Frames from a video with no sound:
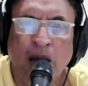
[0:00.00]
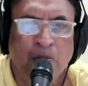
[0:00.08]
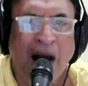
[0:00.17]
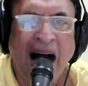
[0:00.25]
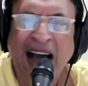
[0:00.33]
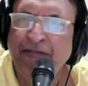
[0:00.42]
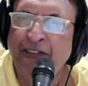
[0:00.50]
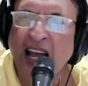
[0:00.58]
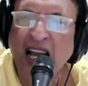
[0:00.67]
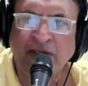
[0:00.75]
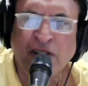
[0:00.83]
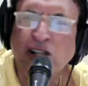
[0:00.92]
my
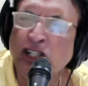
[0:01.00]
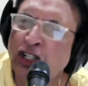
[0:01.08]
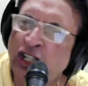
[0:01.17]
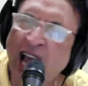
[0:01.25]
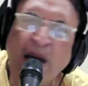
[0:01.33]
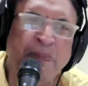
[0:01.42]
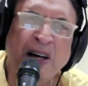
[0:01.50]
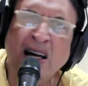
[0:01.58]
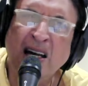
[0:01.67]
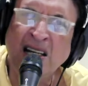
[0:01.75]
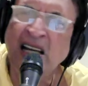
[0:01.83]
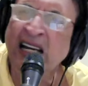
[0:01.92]
faithful
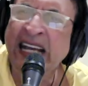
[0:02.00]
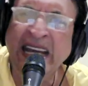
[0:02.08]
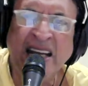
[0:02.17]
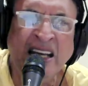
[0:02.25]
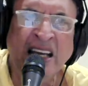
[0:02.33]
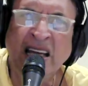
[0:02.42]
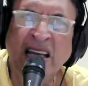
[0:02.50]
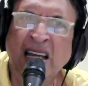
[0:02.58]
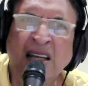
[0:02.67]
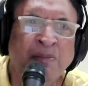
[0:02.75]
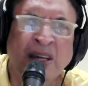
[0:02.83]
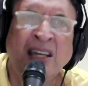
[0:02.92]
shepherd leading
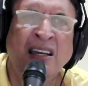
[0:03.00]
me.